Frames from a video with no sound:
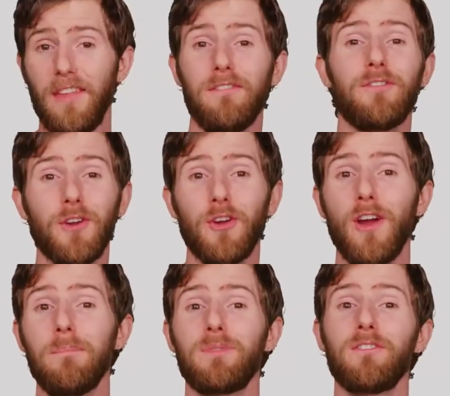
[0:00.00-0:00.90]
then for
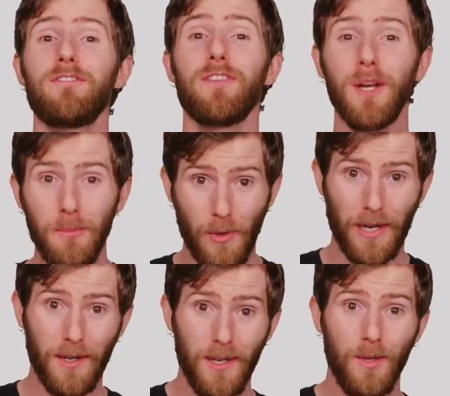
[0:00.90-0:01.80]
corrupted
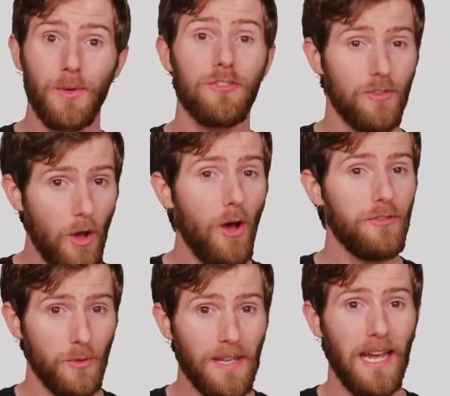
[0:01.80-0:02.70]
firmware, which
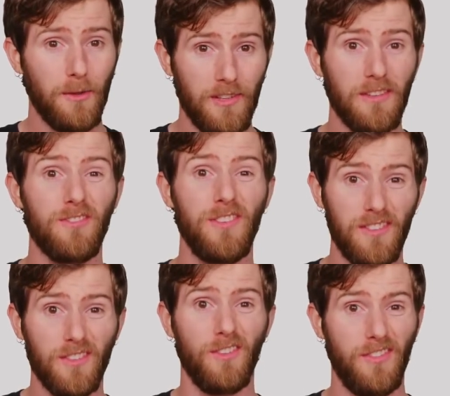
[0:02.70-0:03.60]
also counts as
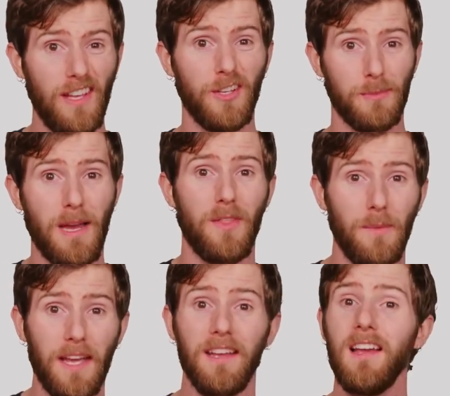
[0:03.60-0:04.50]
physical failure, by the
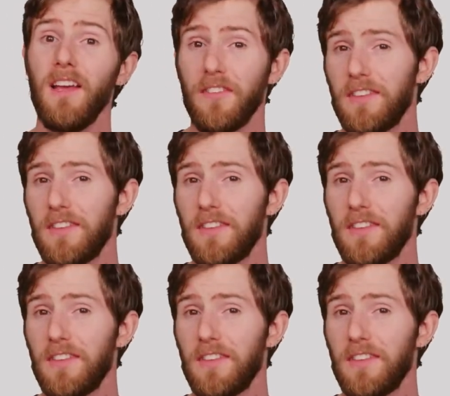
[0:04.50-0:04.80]
way, the